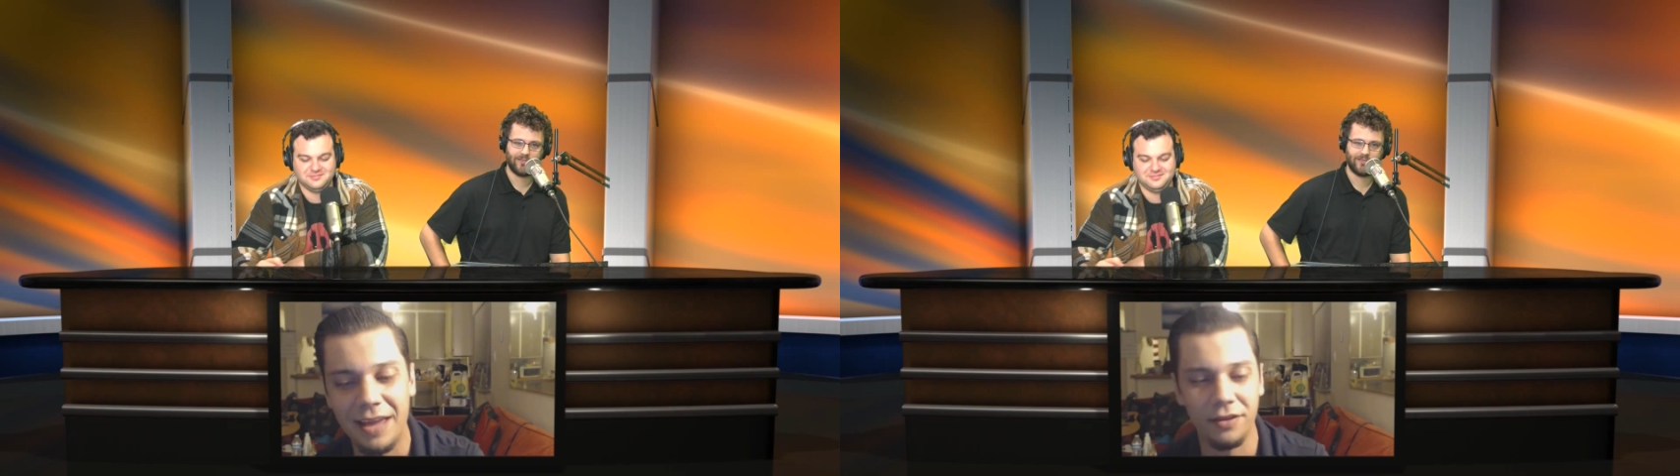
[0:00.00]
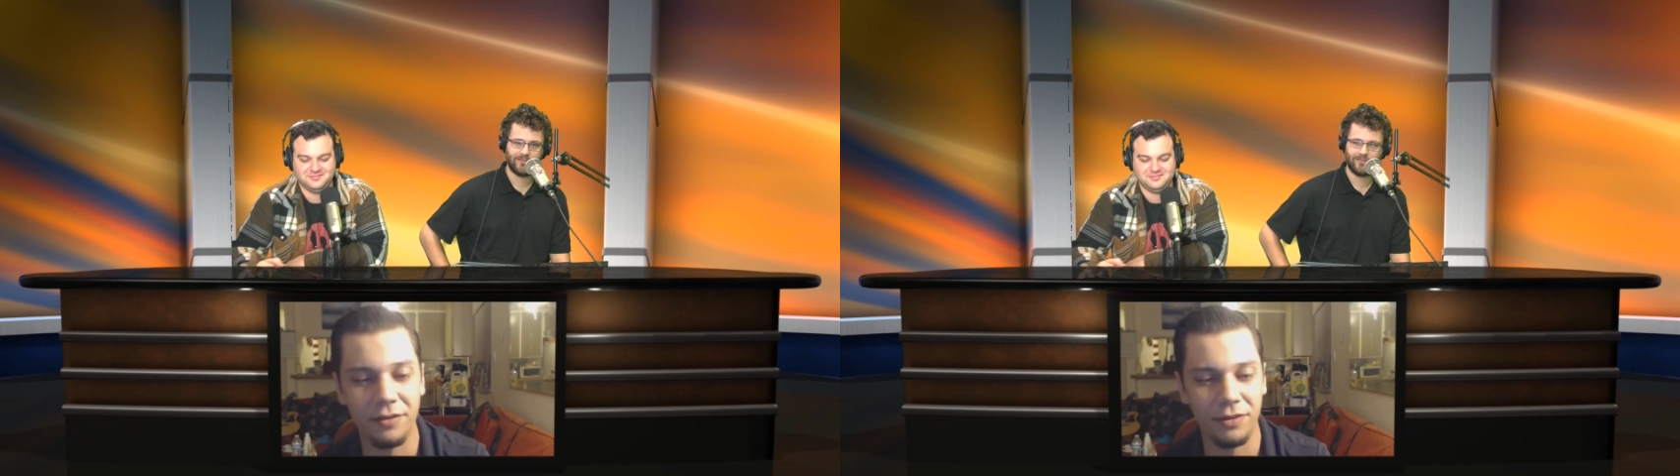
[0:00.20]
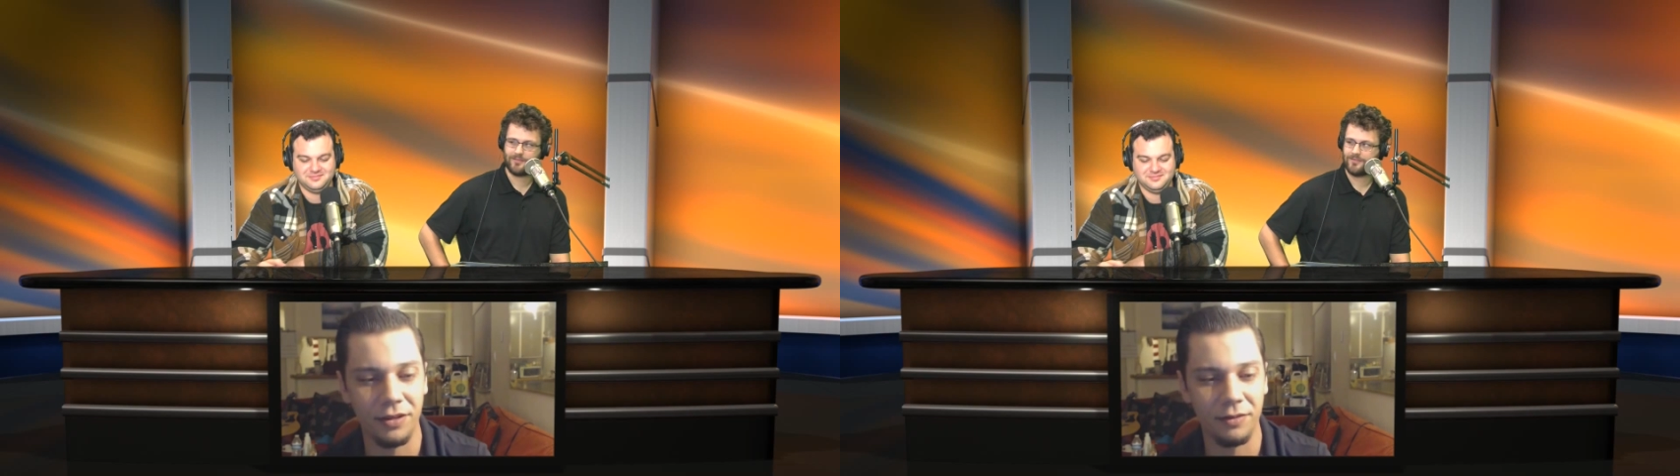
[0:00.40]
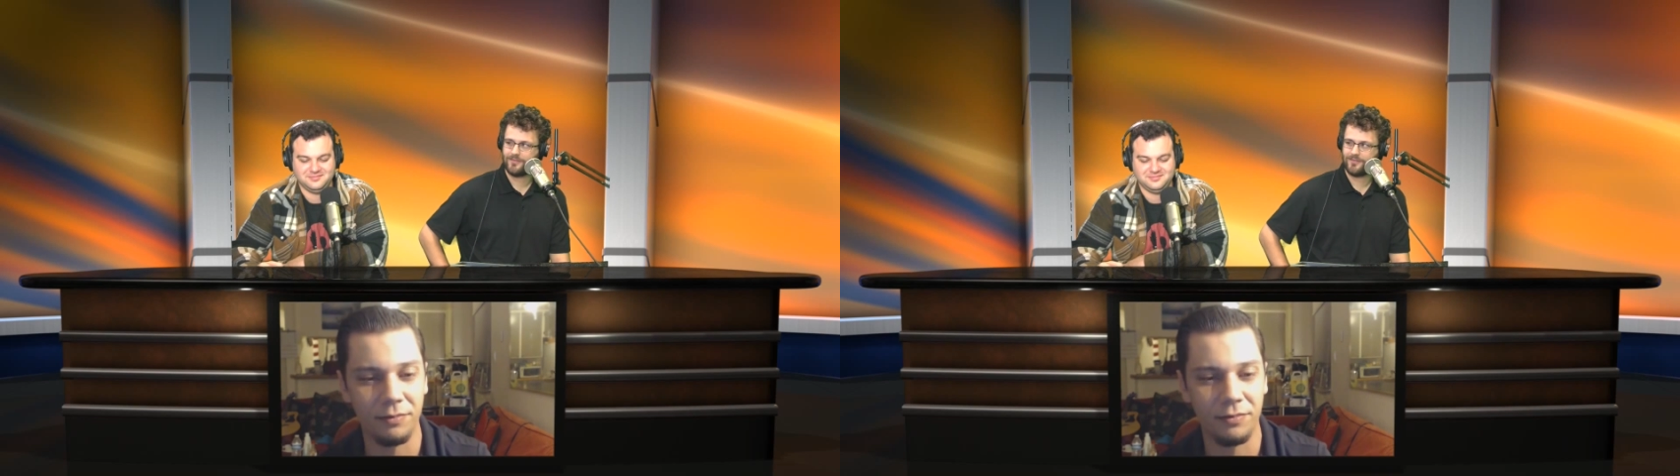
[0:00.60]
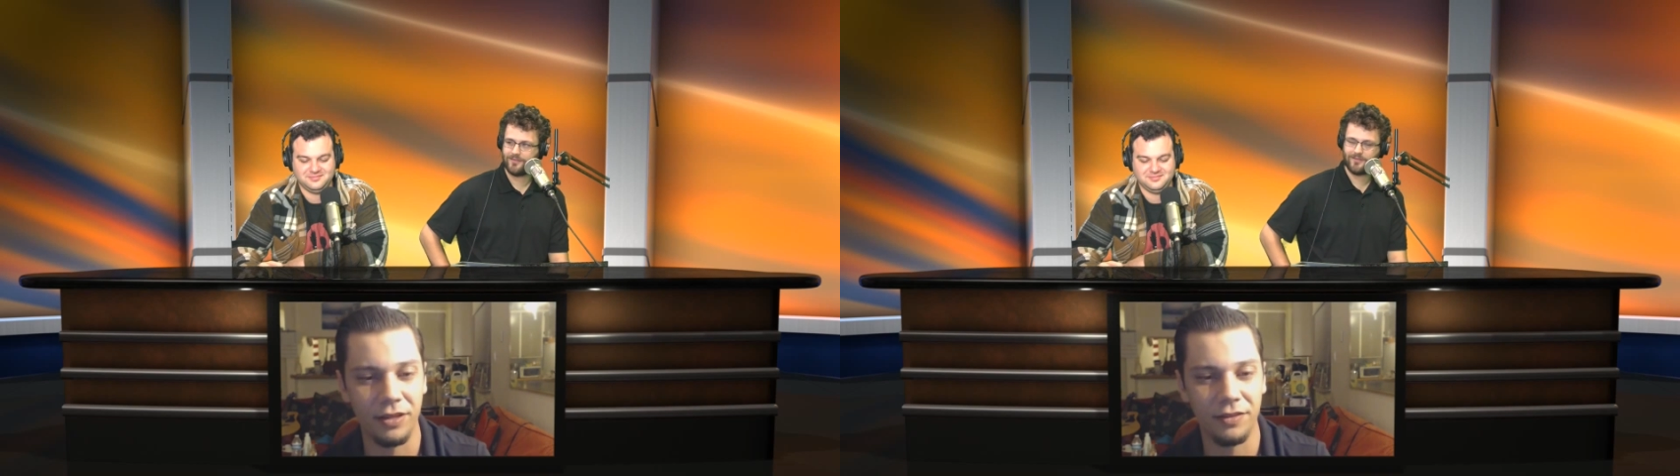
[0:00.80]

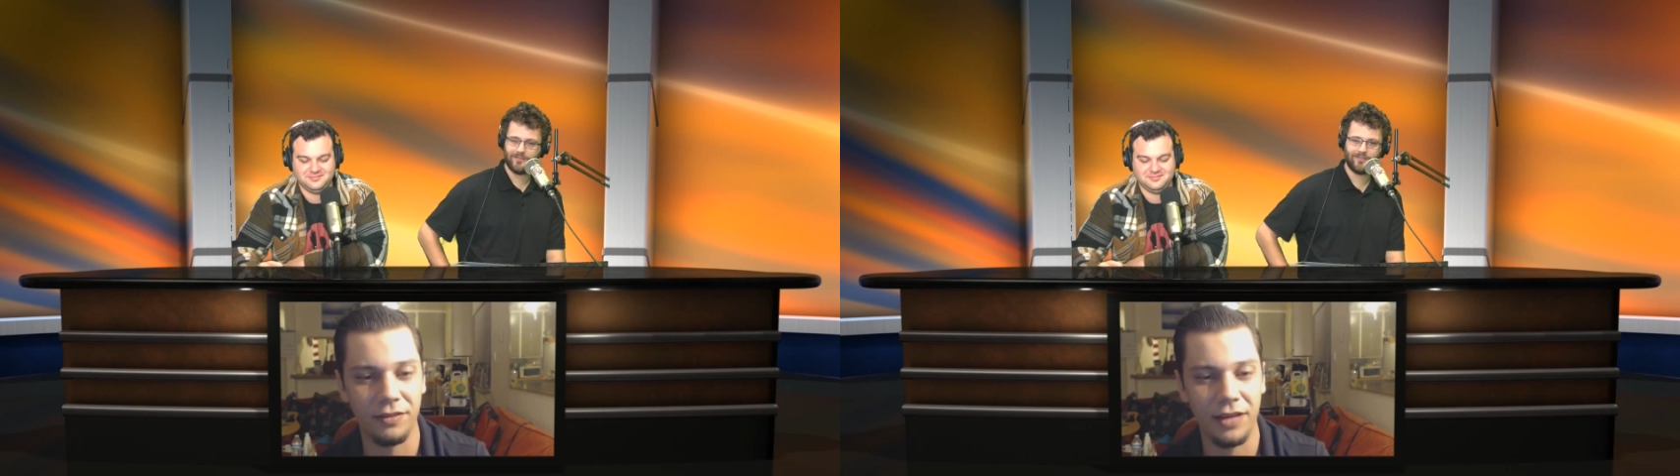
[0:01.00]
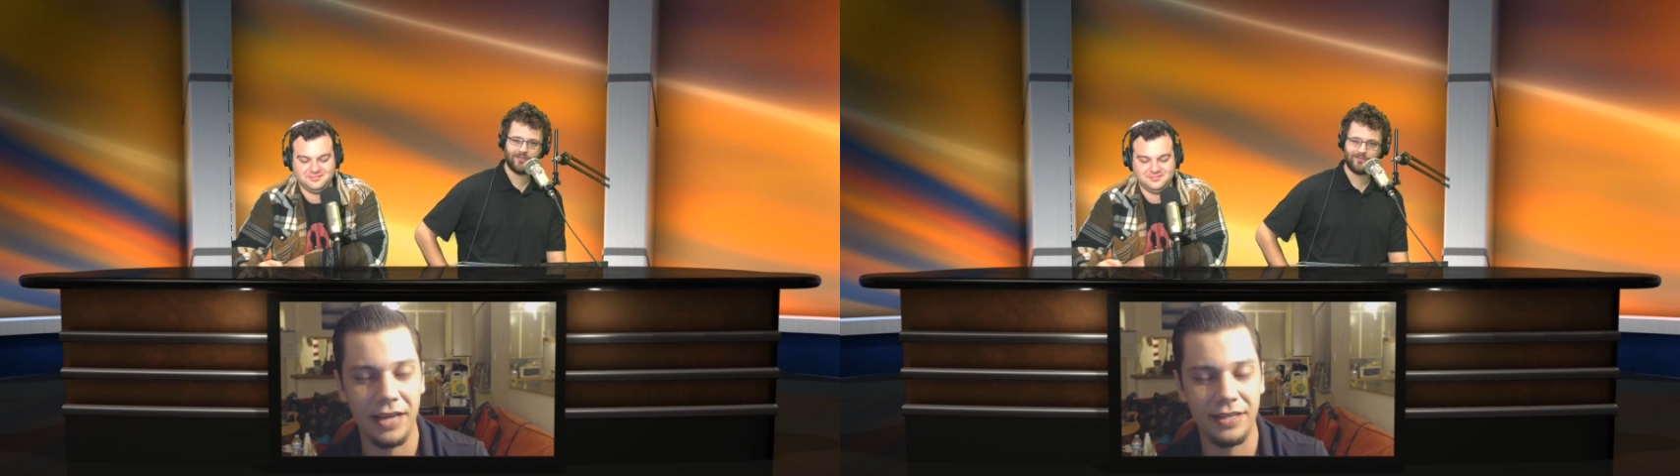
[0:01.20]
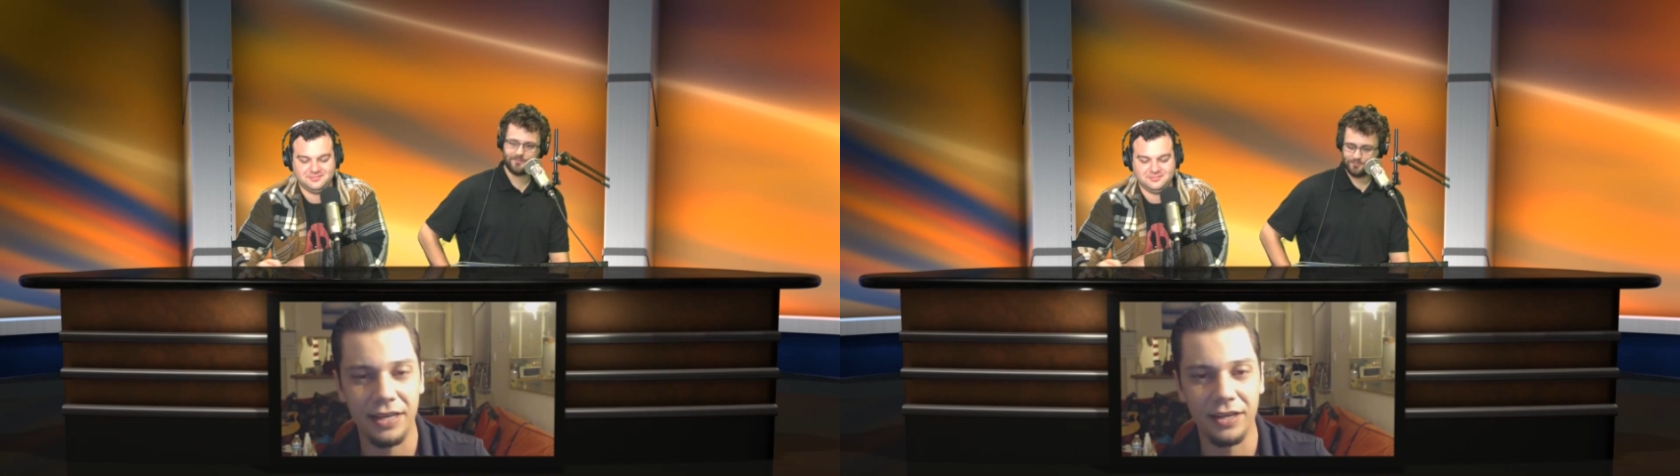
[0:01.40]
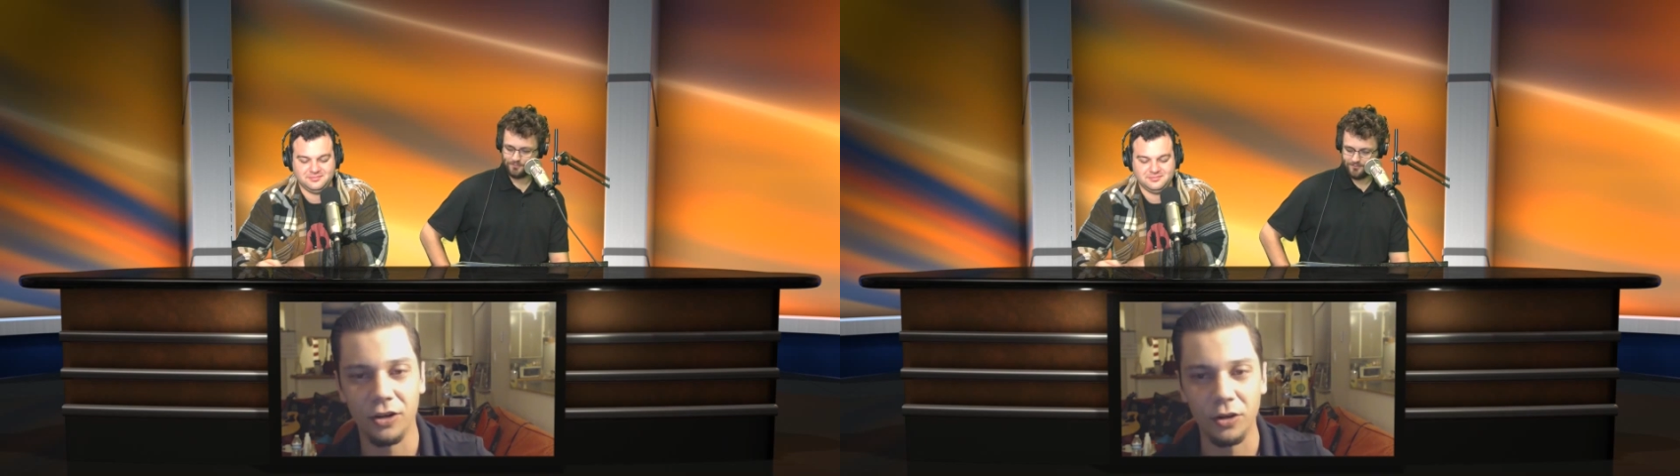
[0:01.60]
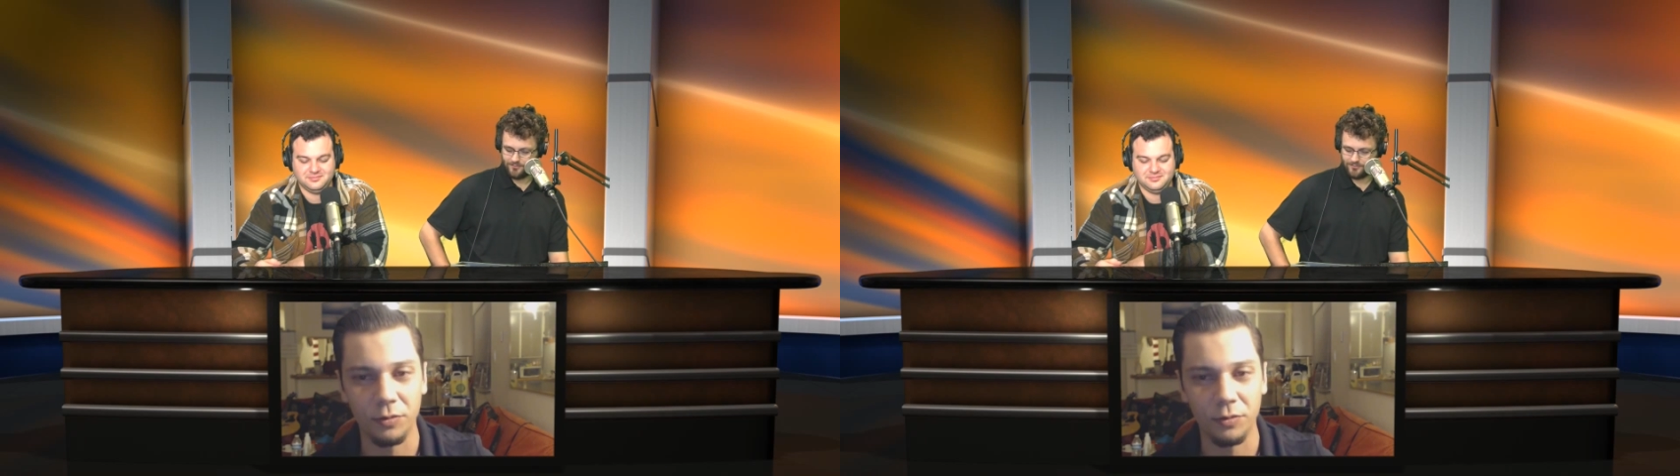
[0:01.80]
the idea,
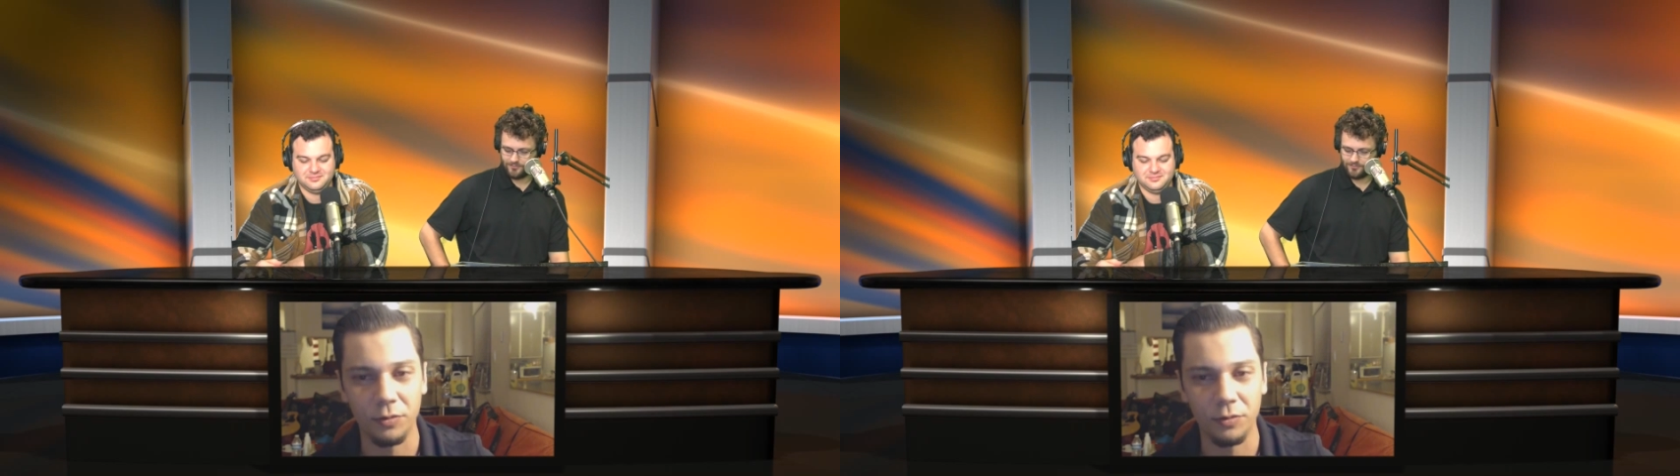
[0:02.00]
or